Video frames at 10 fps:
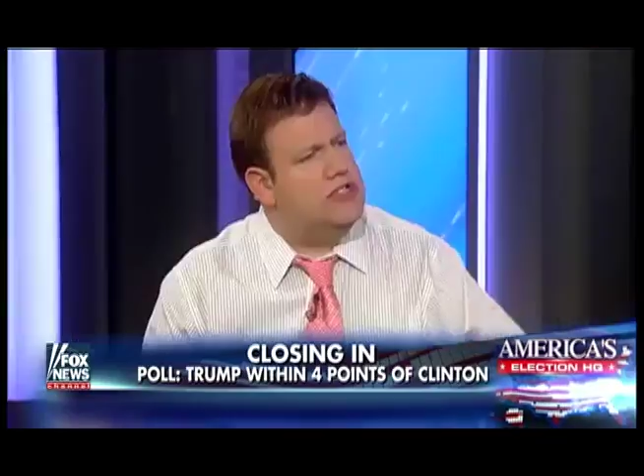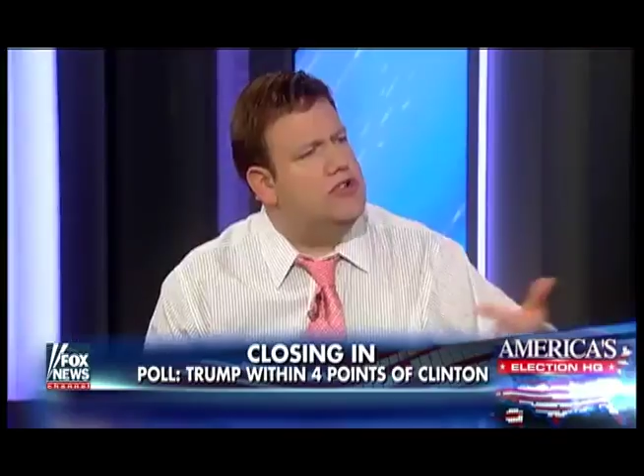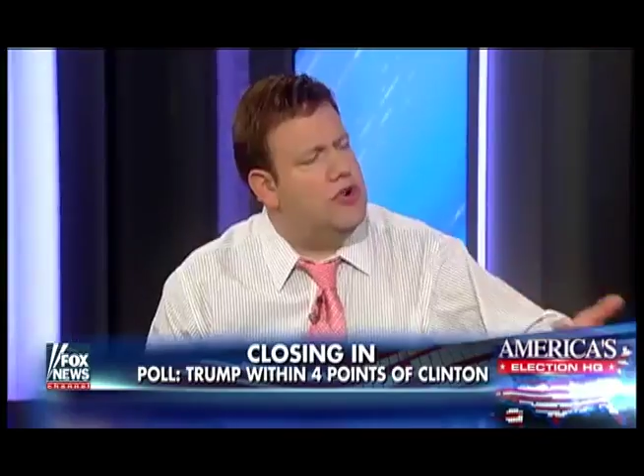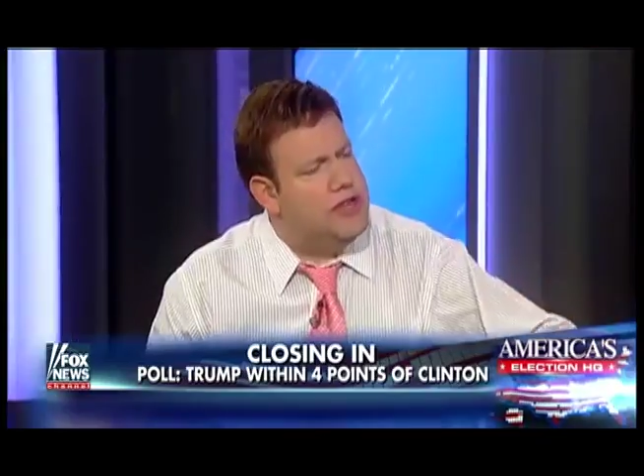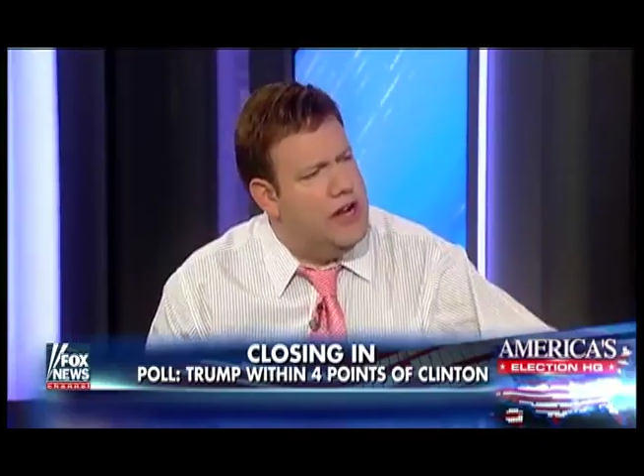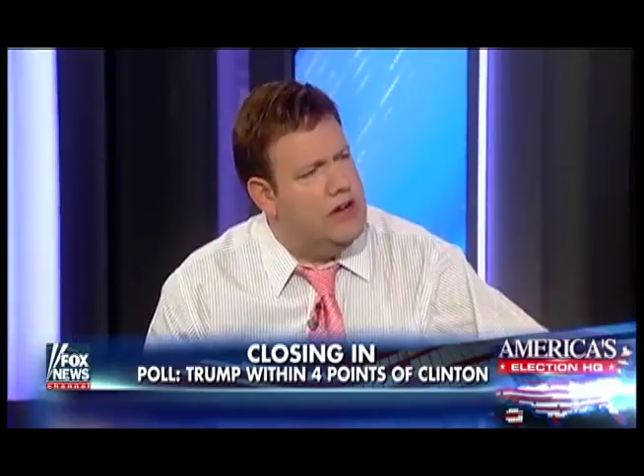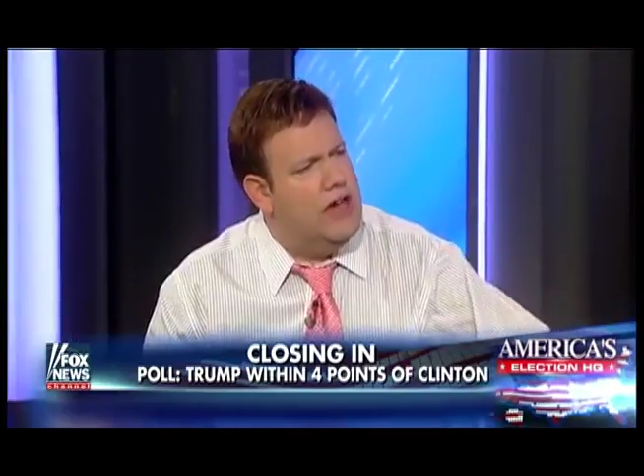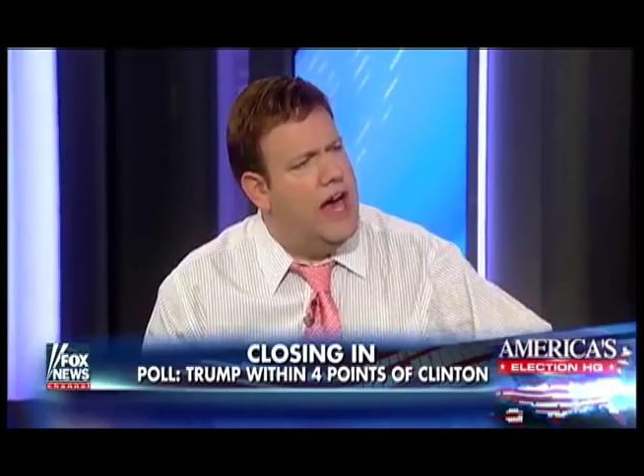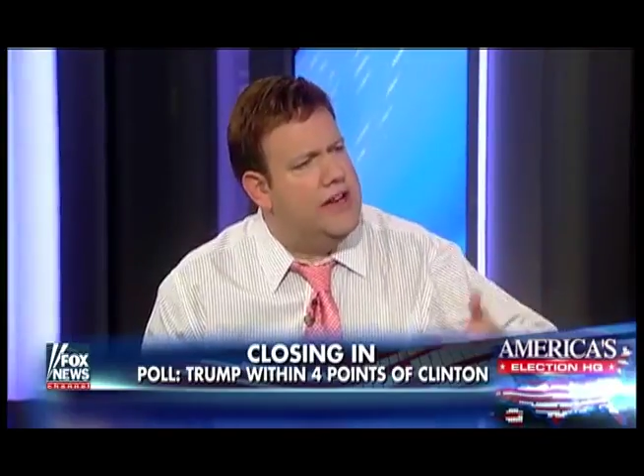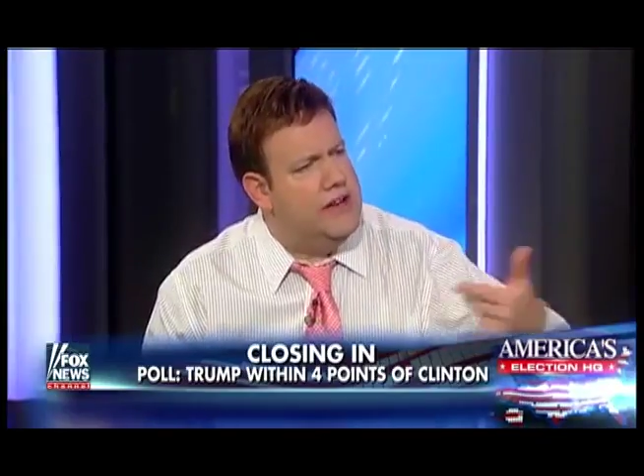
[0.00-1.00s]
North
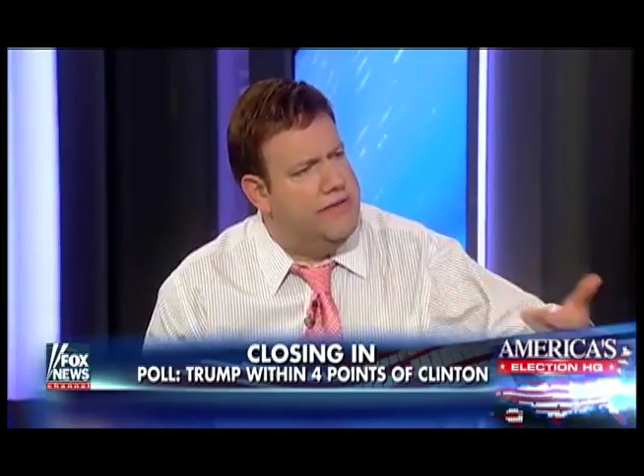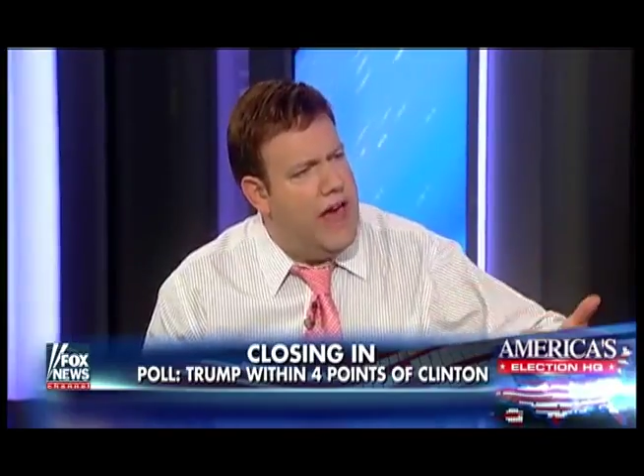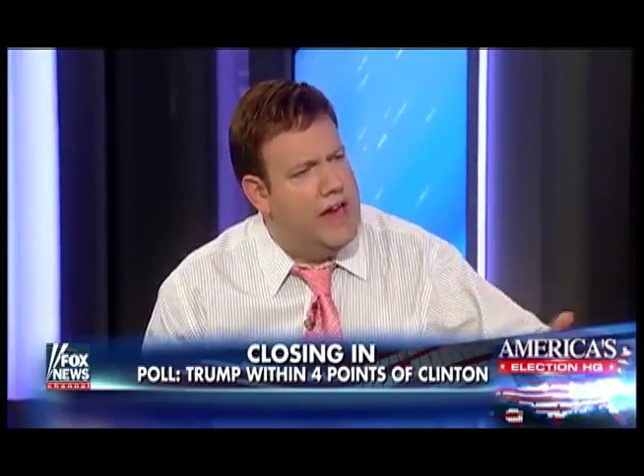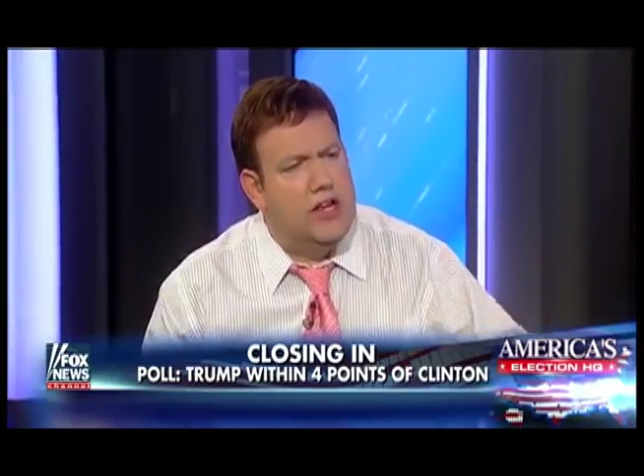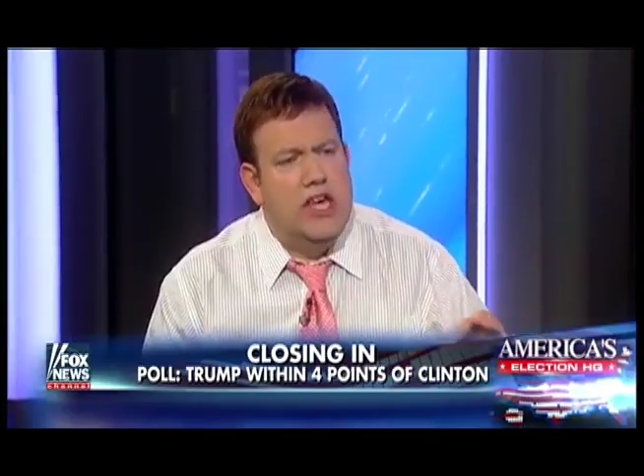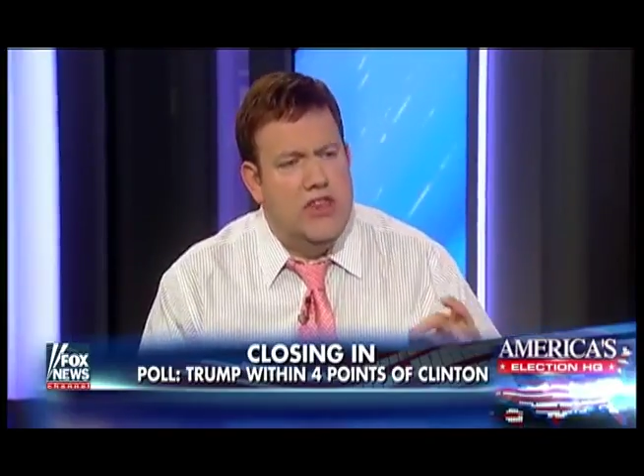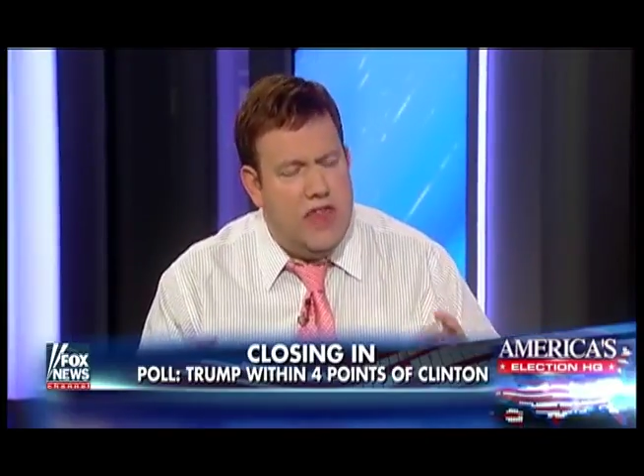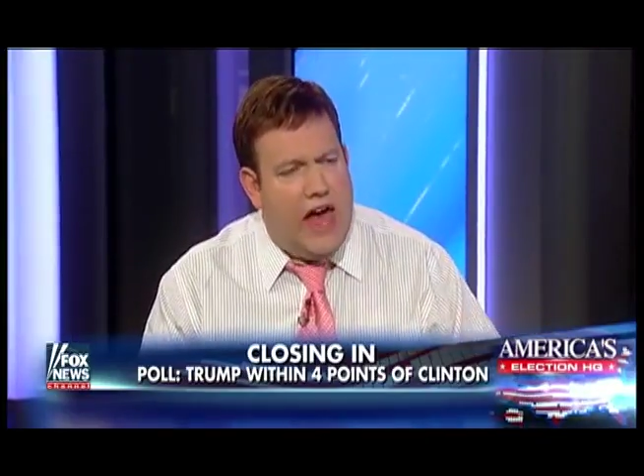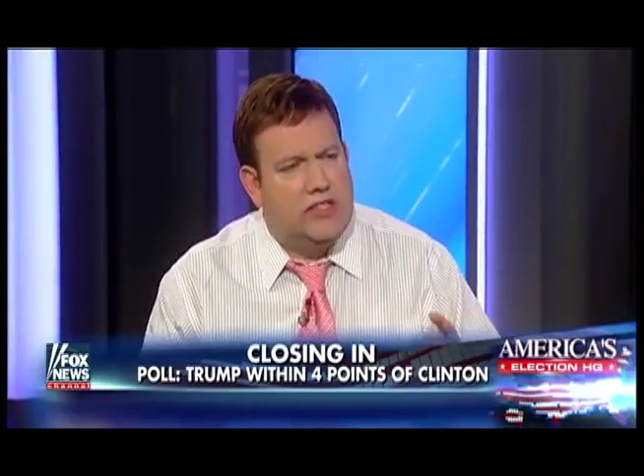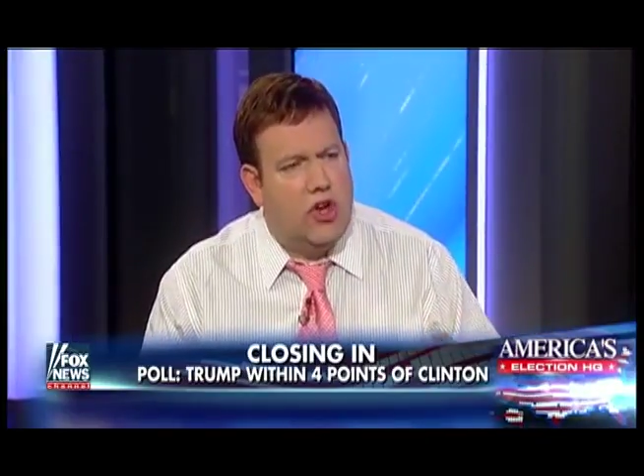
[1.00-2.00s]
Carolina, Nevada.
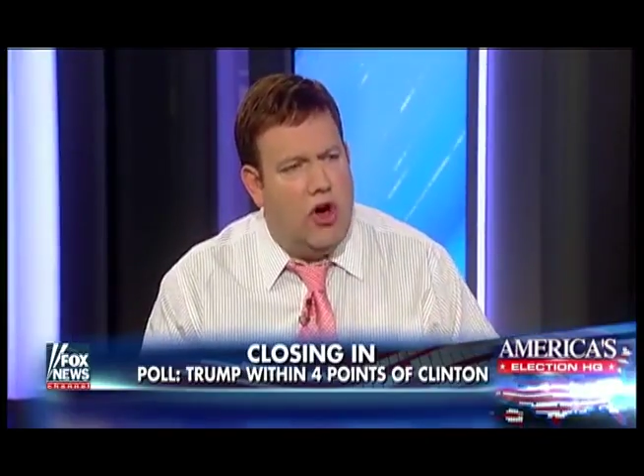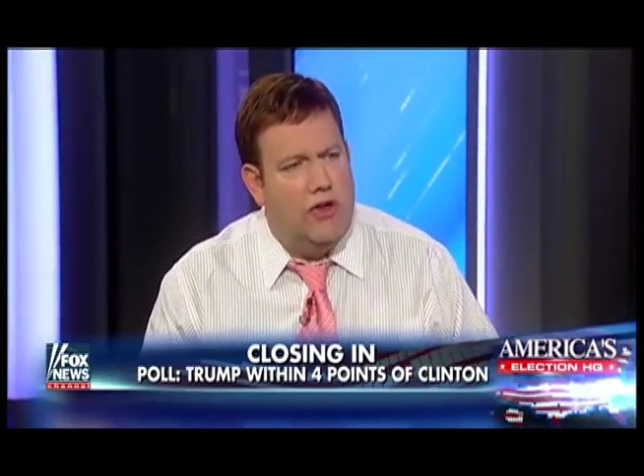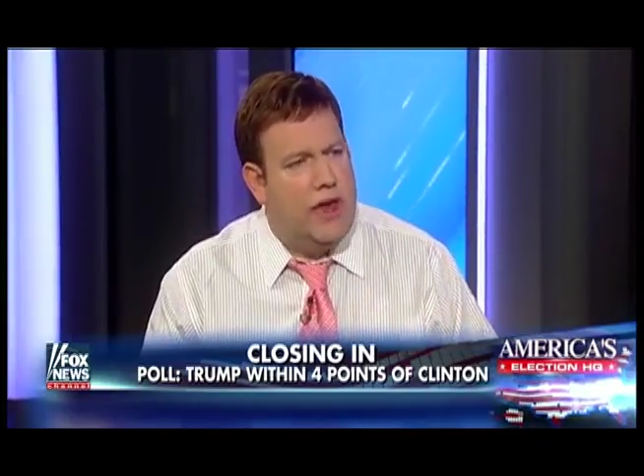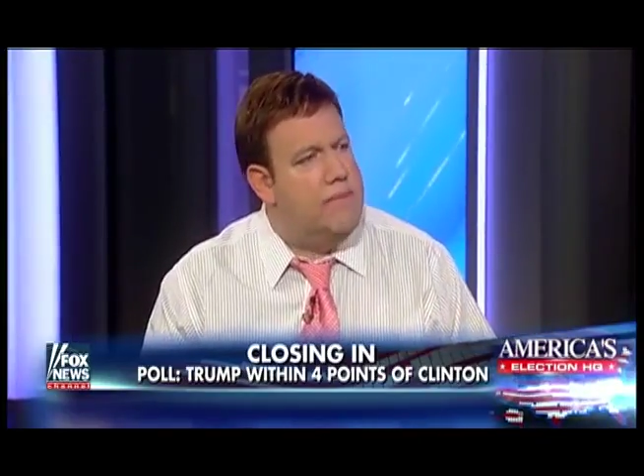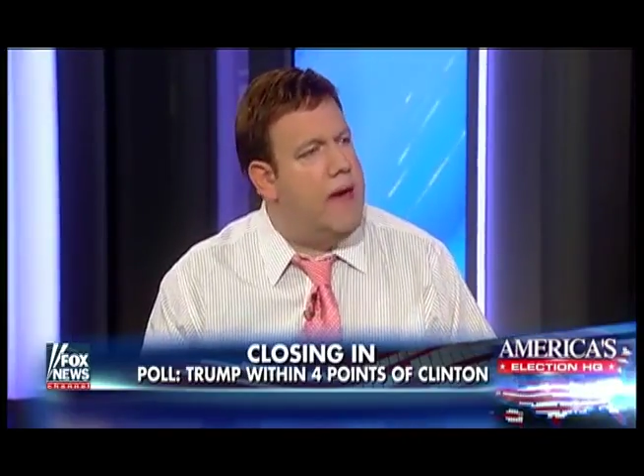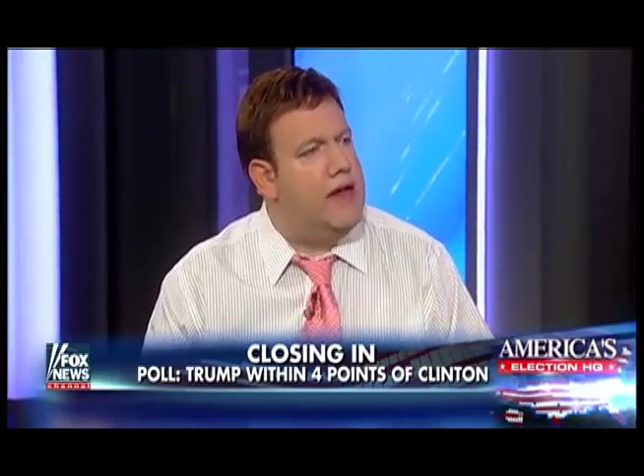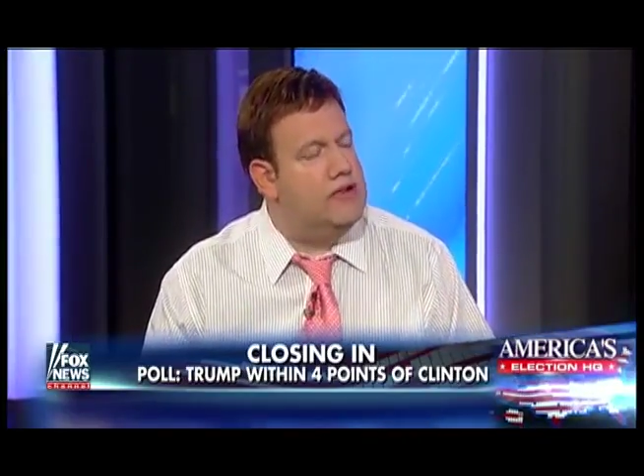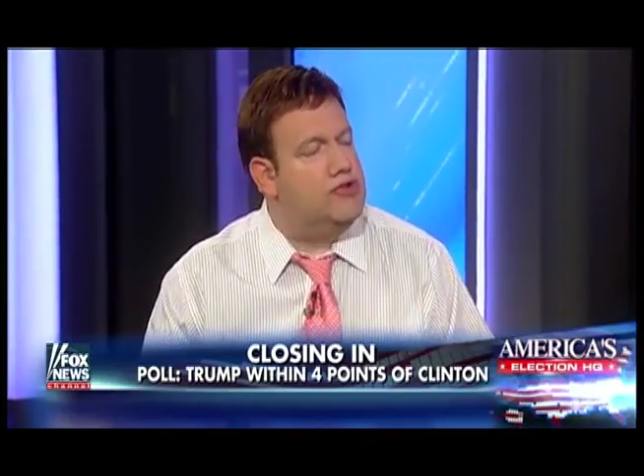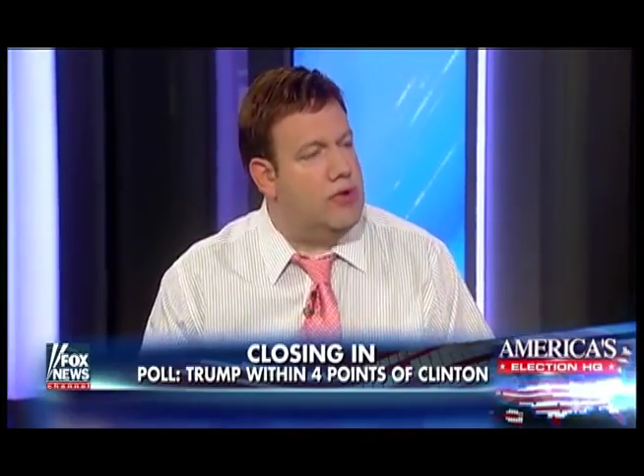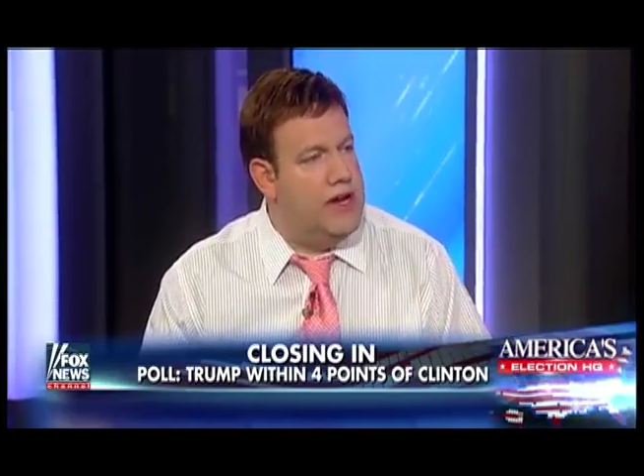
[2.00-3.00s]
That's all that
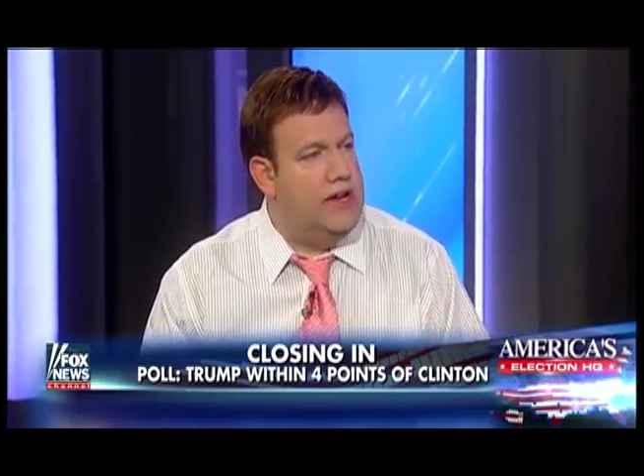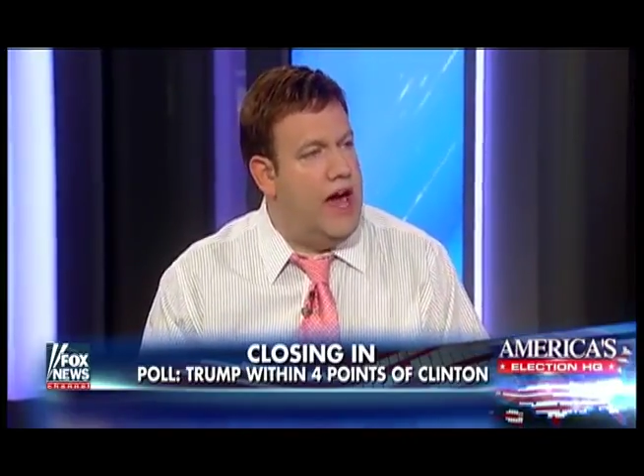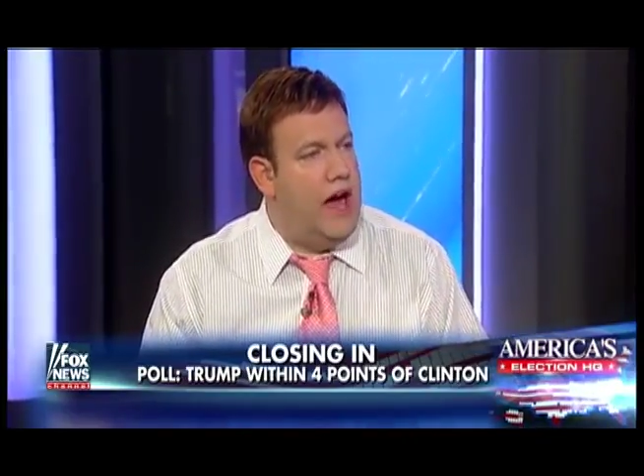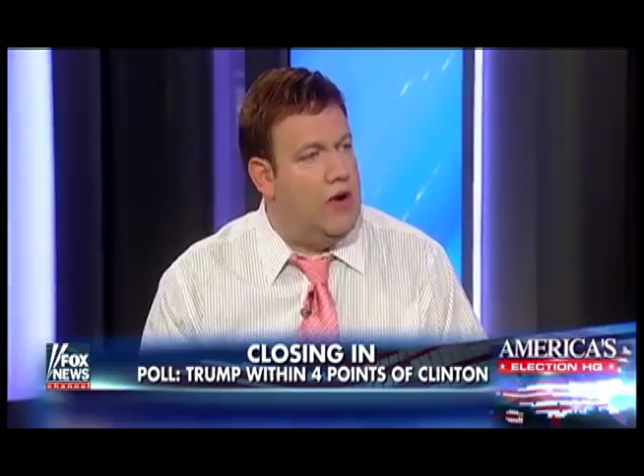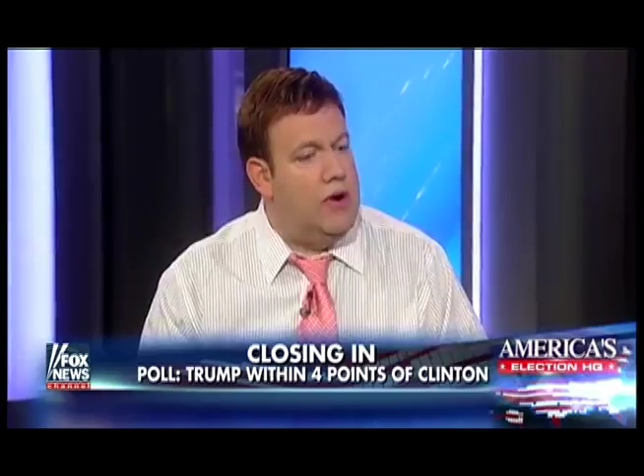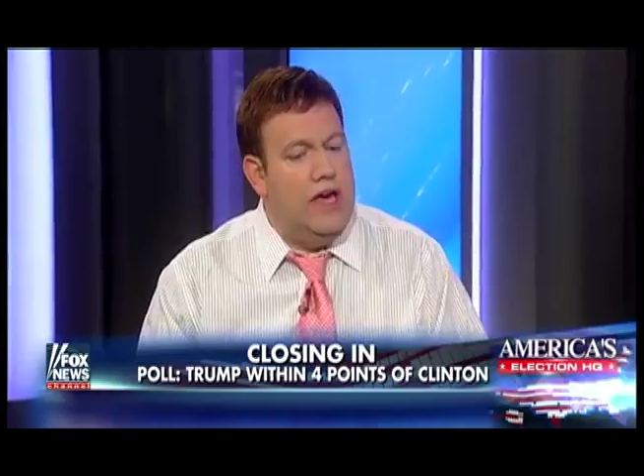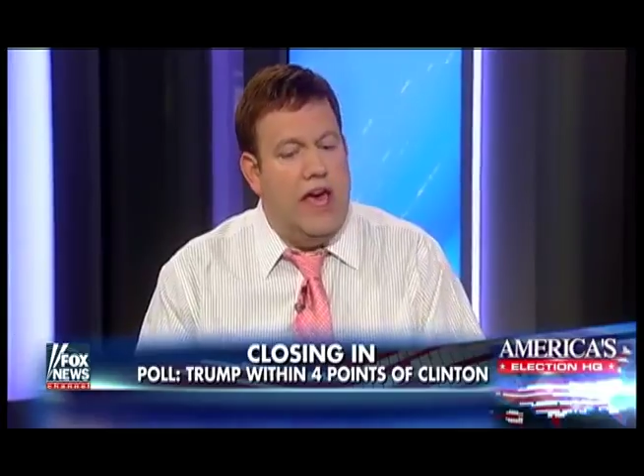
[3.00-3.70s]
matters right now.